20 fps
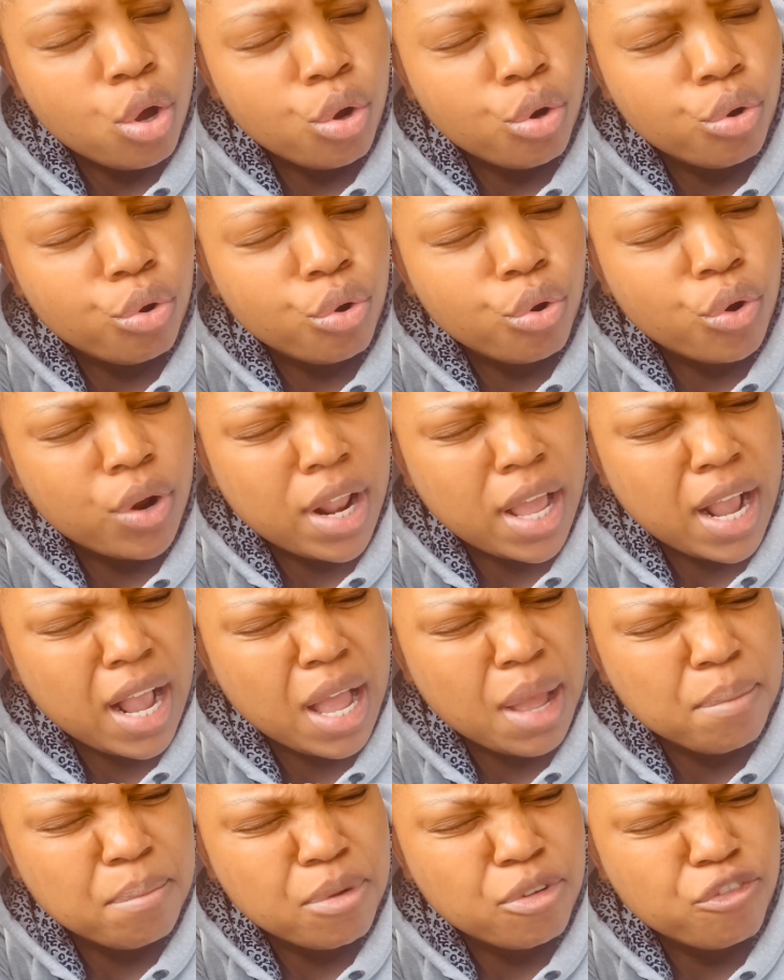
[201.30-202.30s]
Lord, I
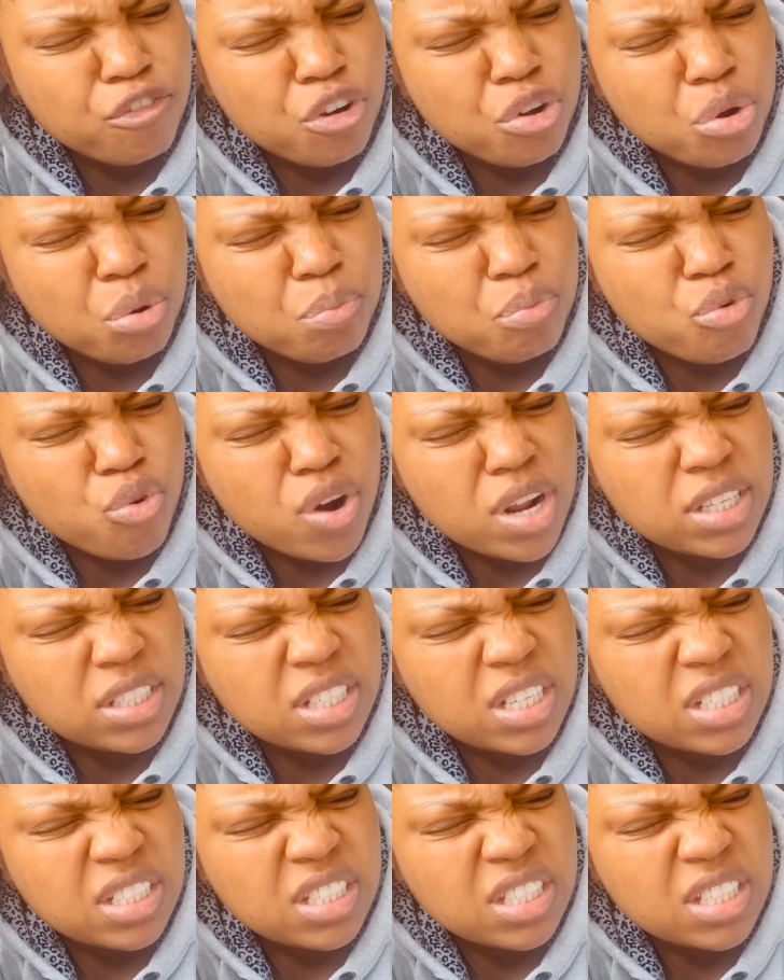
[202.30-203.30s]
come before your
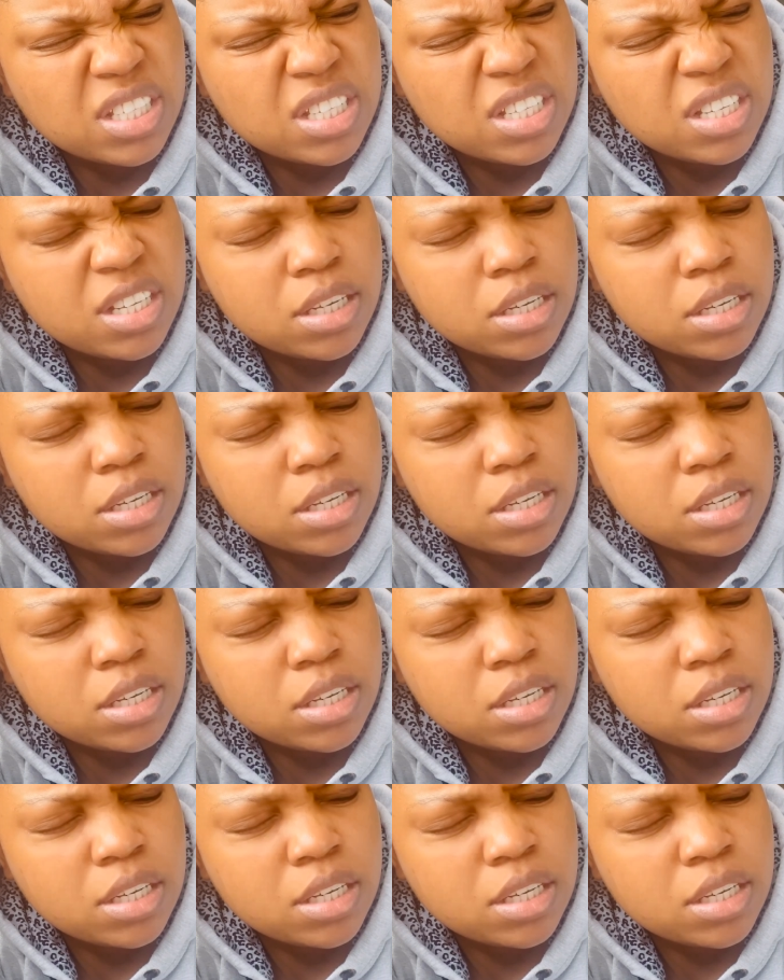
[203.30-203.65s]
presence